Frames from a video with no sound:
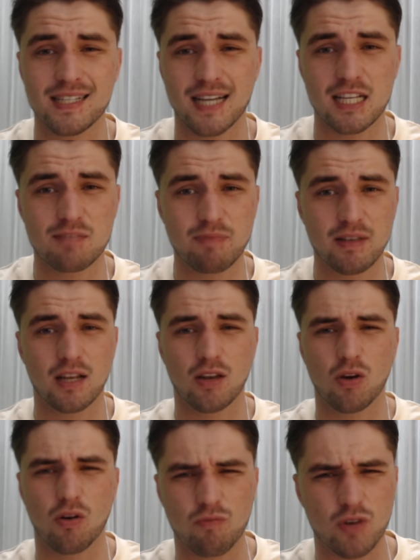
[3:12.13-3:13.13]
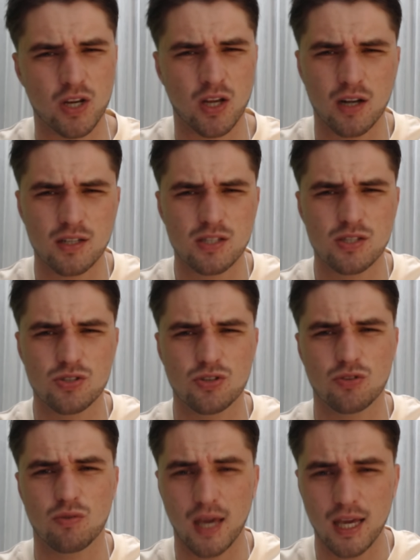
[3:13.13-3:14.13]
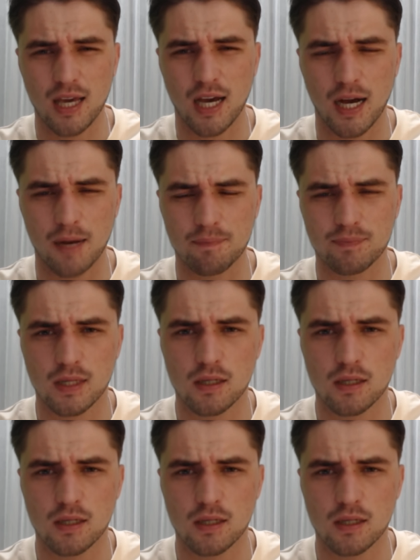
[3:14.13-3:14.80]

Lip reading: there has been a lot regards to